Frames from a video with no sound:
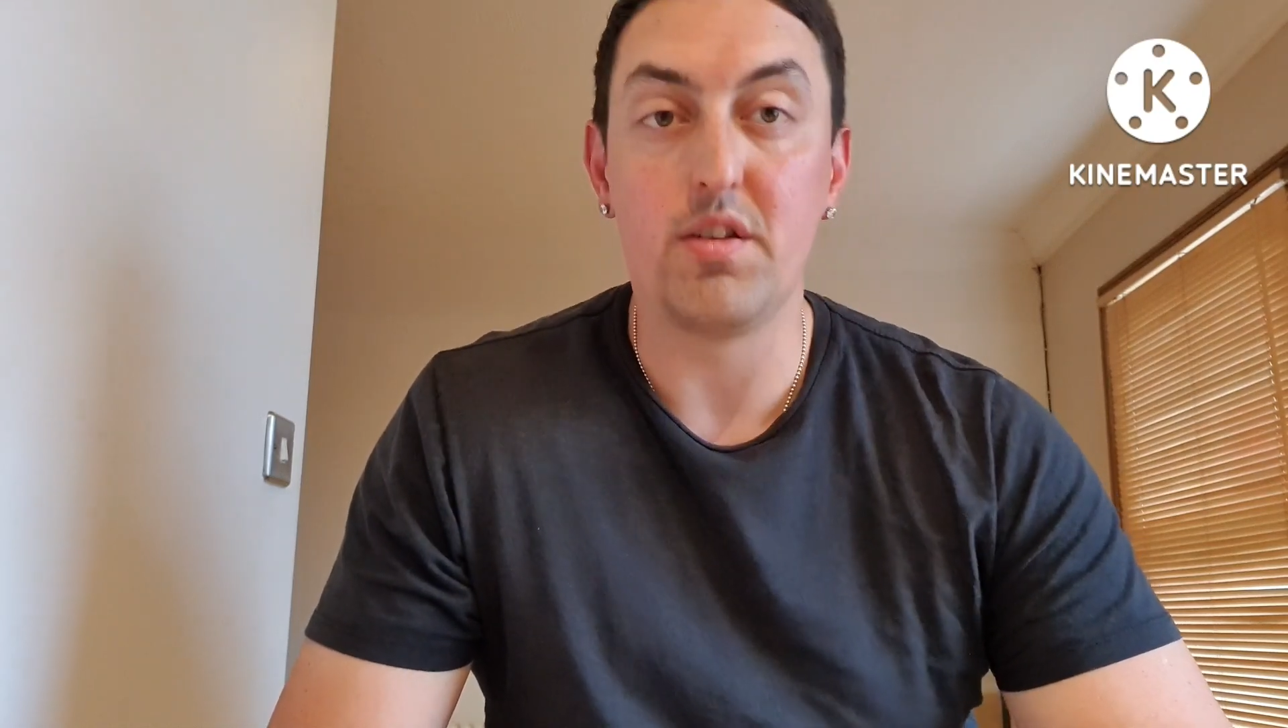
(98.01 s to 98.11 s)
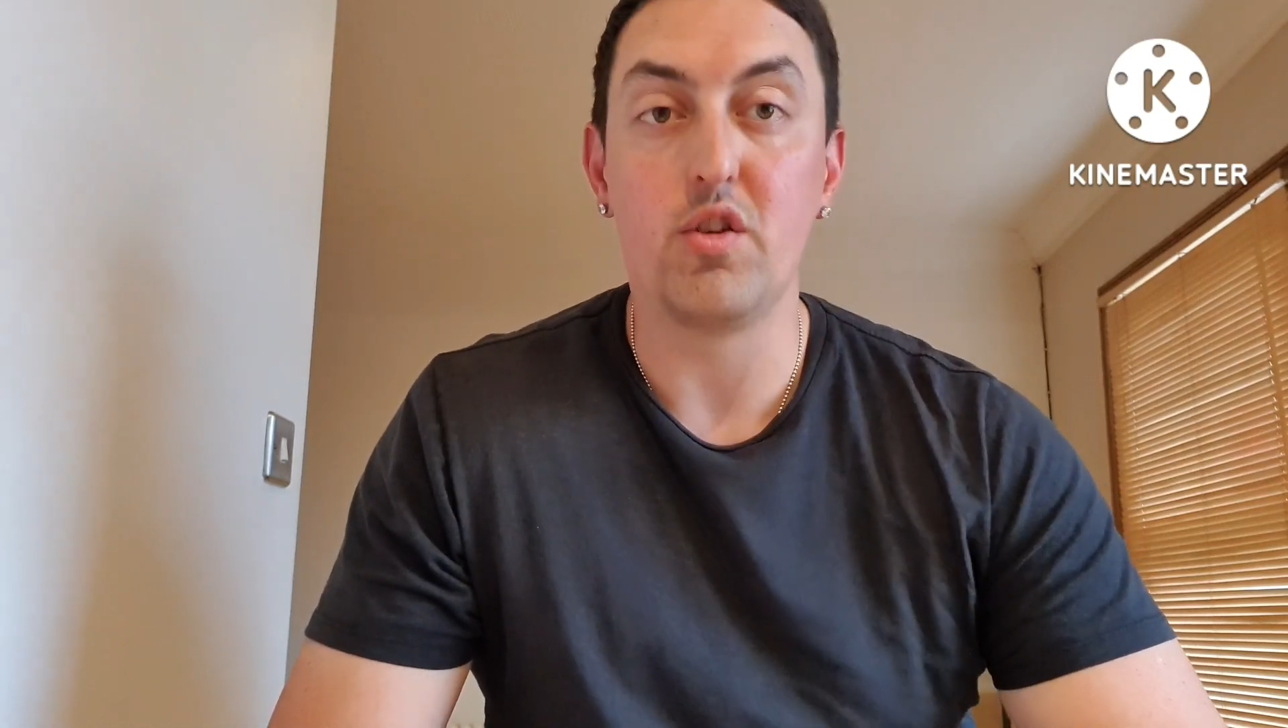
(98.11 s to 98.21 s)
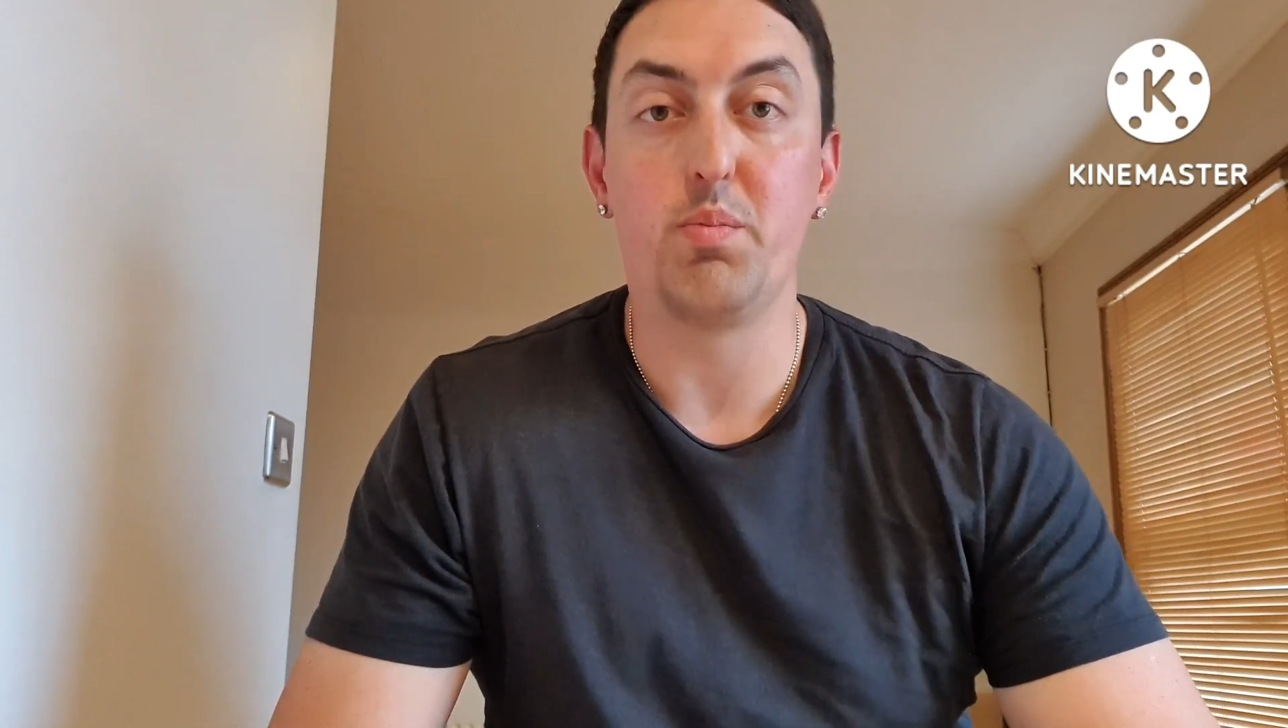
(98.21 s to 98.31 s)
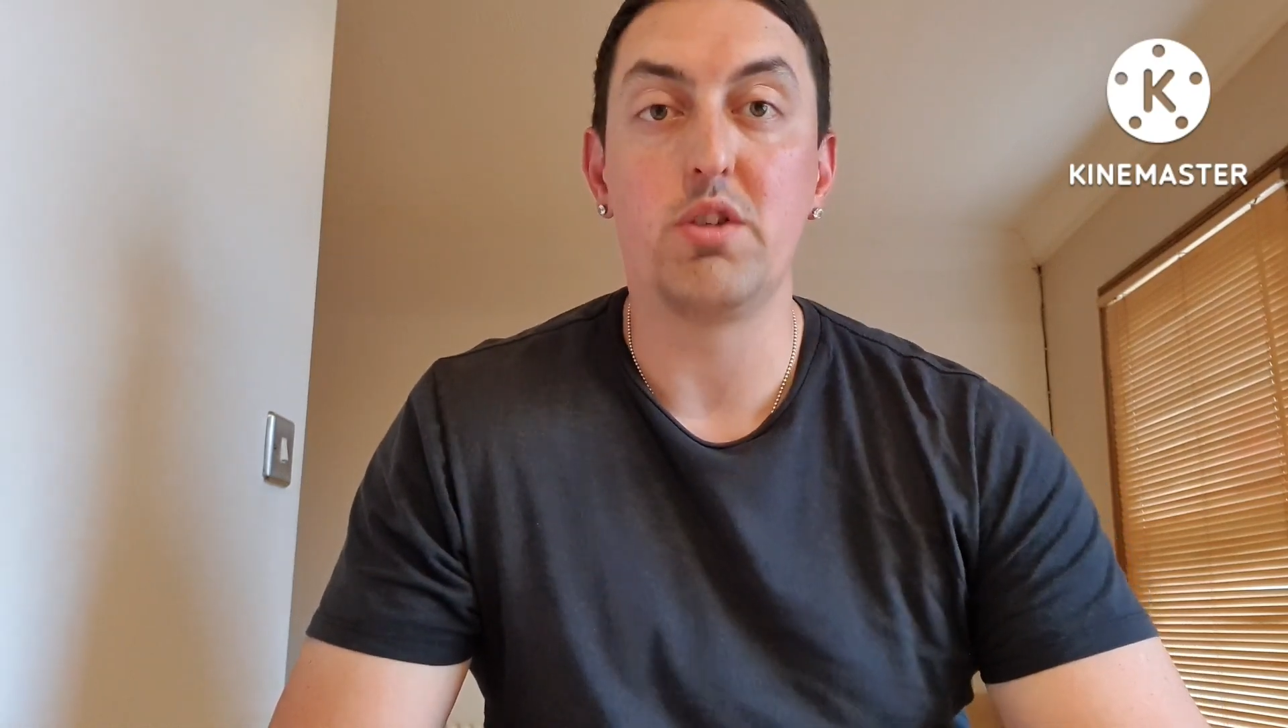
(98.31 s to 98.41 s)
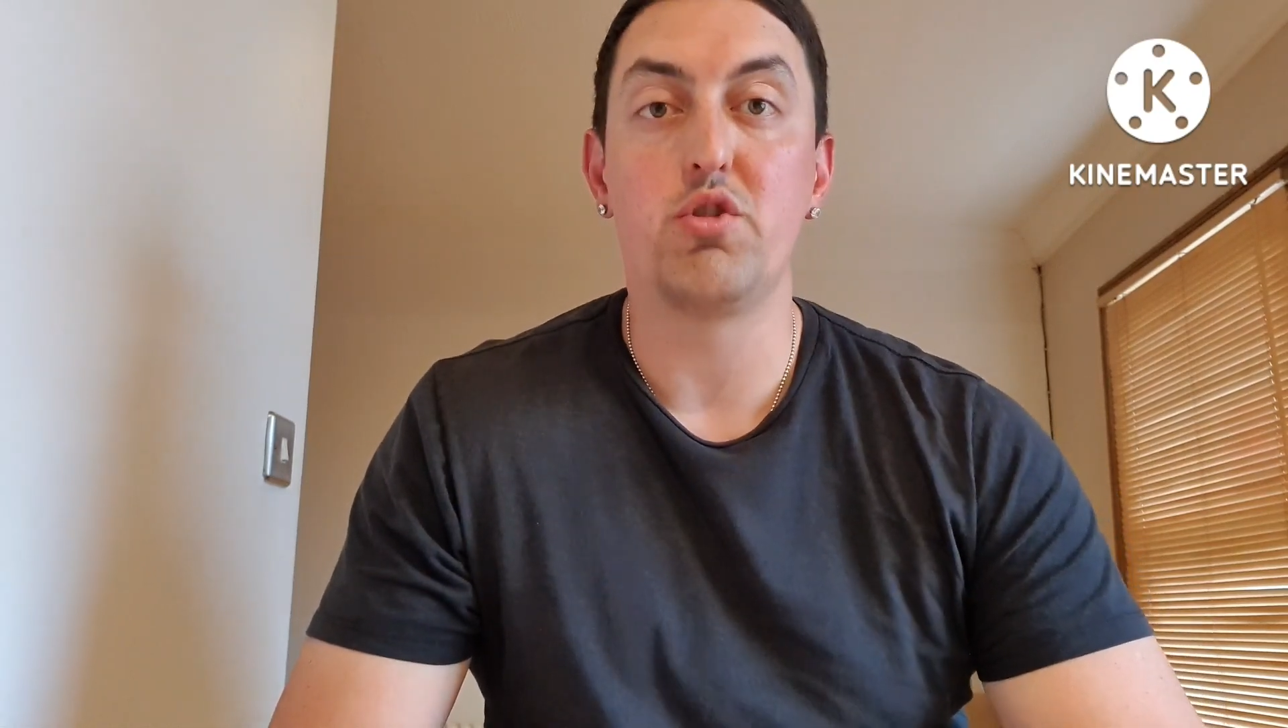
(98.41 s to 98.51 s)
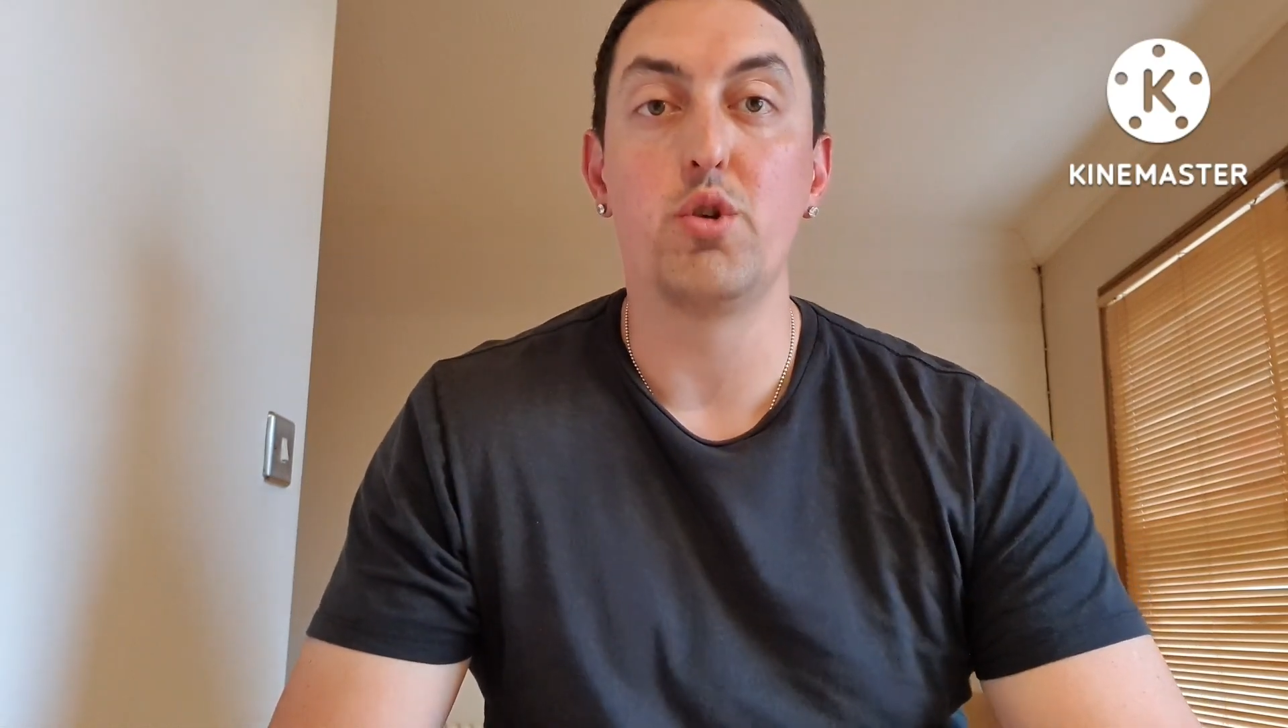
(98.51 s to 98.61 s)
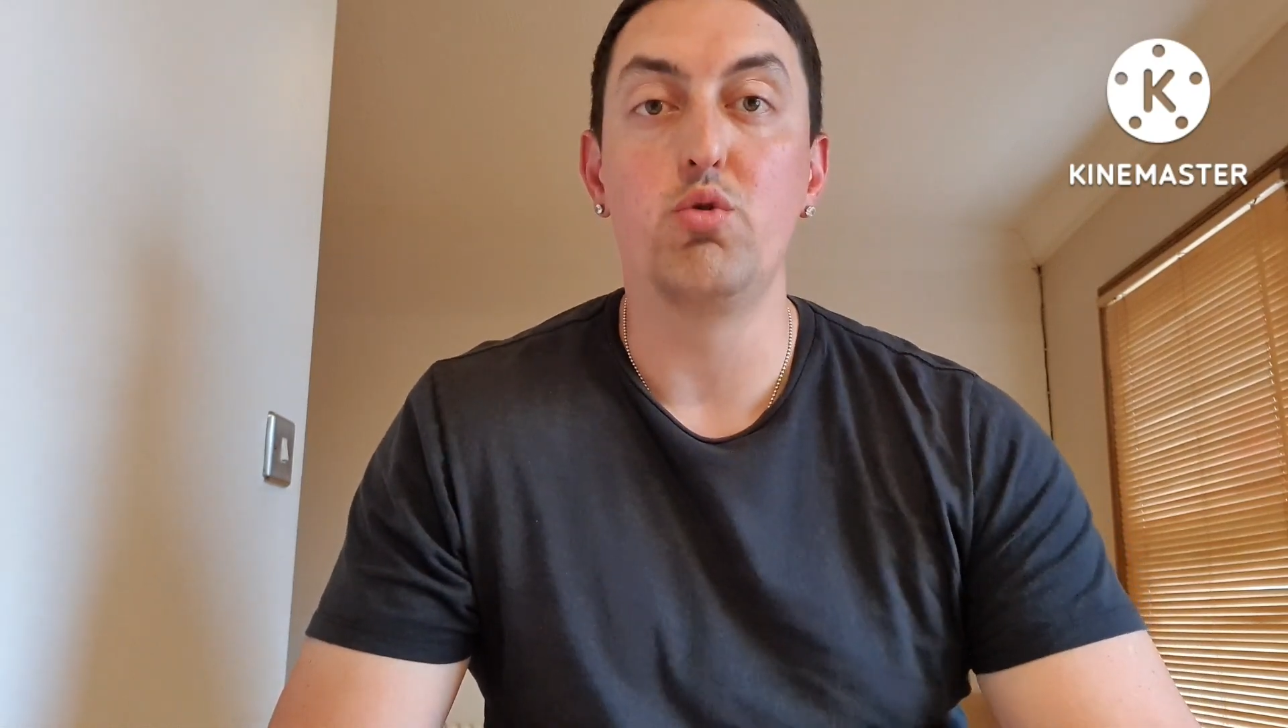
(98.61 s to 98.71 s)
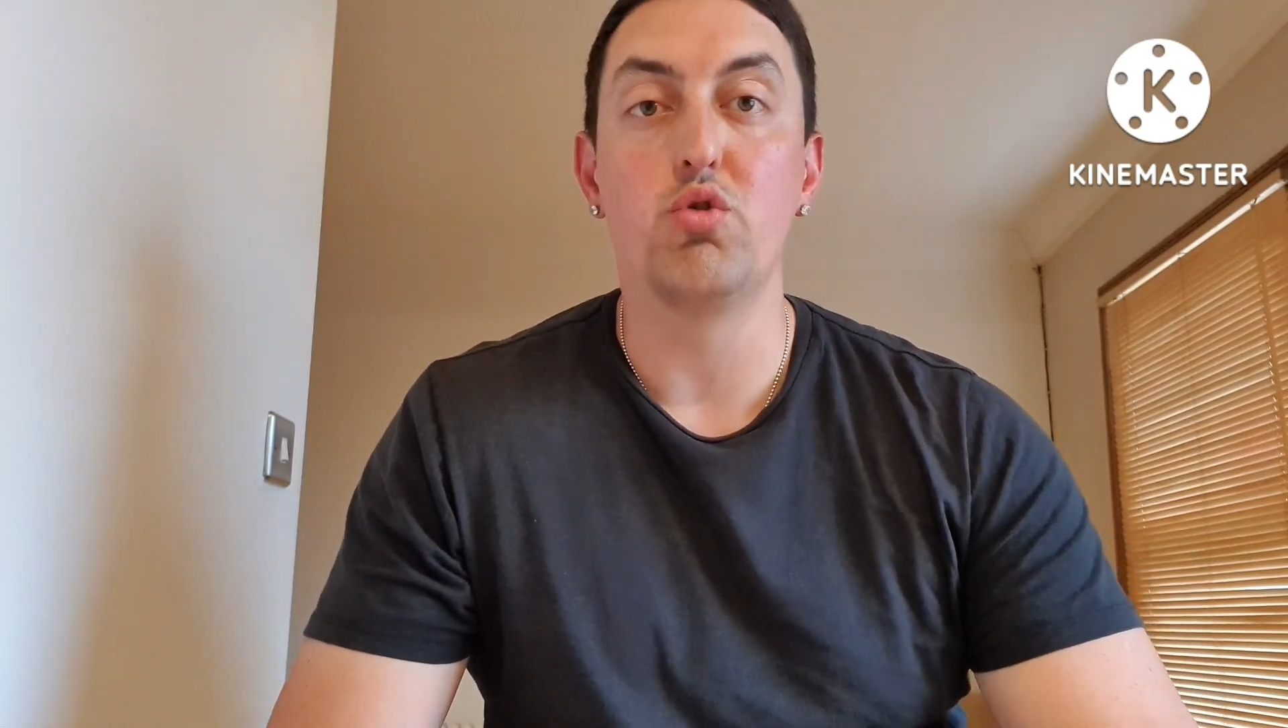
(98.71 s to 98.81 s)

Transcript: and there's been 2